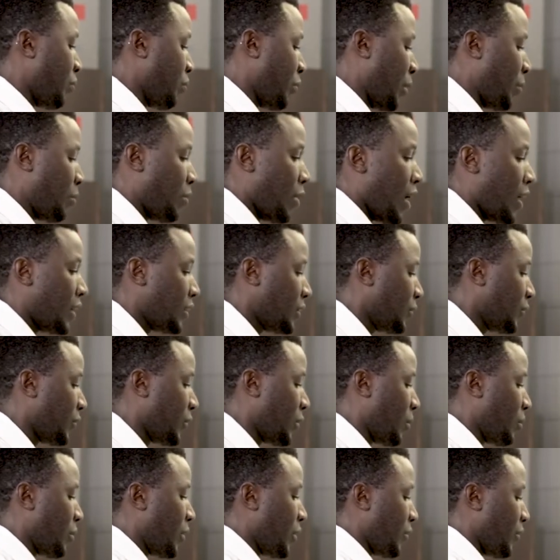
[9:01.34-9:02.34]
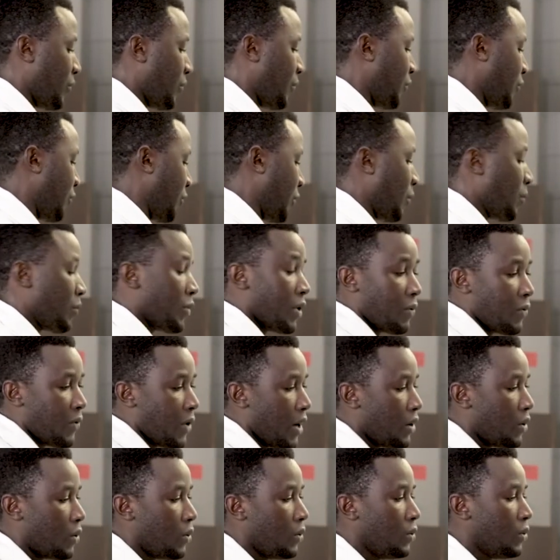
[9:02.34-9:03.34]
papers from the
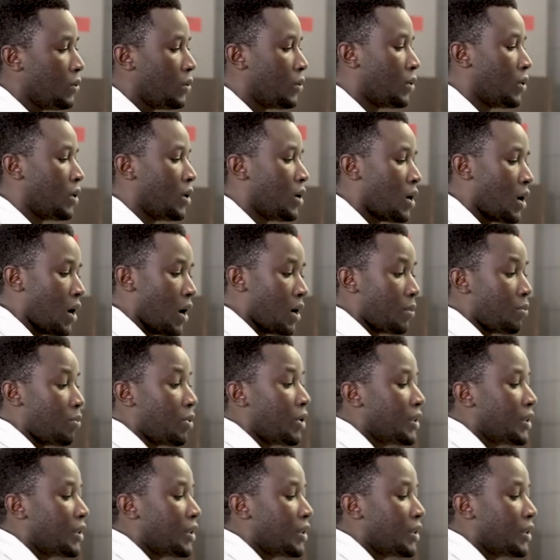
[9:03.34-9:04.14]
funnel and